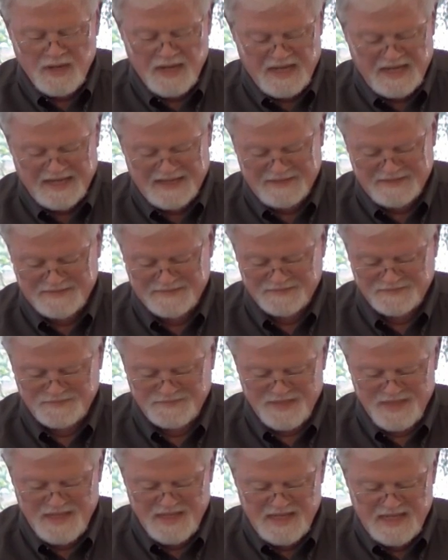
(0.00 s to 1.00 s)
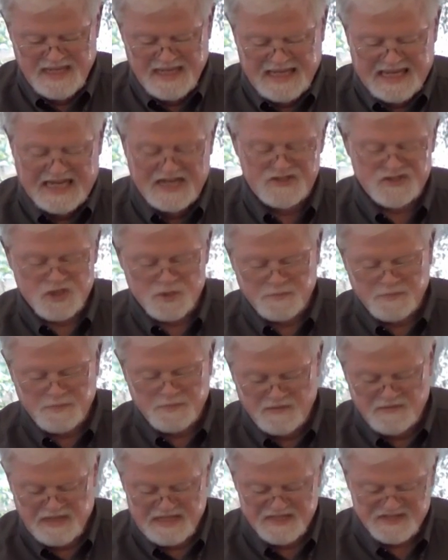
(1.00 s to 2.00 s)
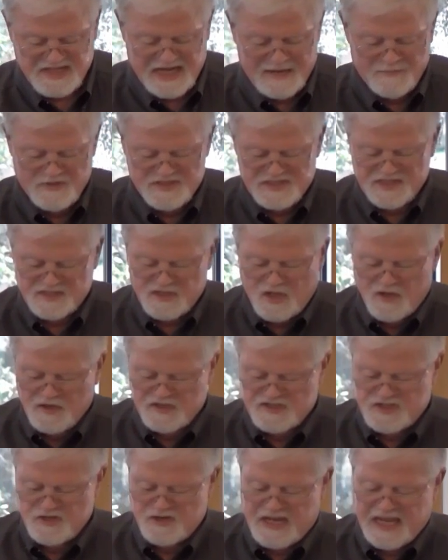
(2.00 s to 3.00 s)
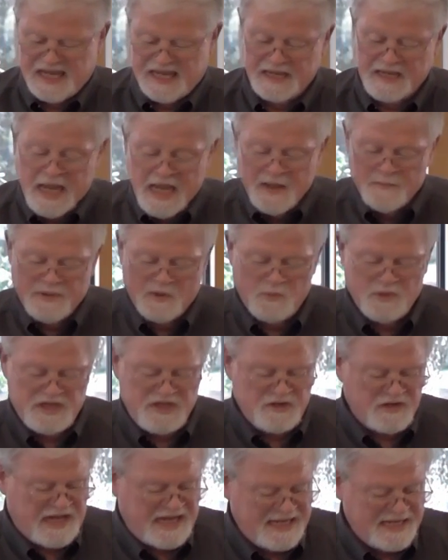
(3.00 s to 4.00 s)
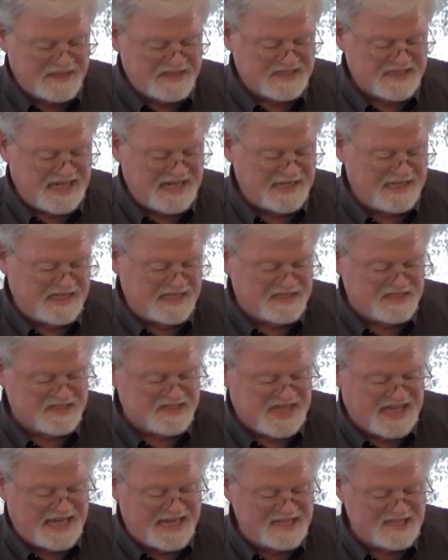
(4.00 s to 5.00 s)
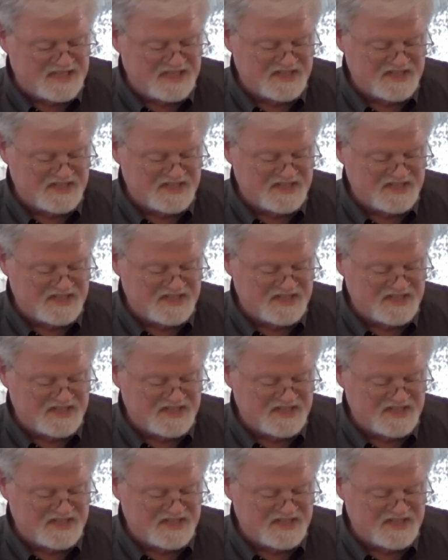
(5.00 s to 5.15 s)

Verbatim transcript: Well, go ahead. Eat your bologna sandwich as long as you can. But when you can't stand its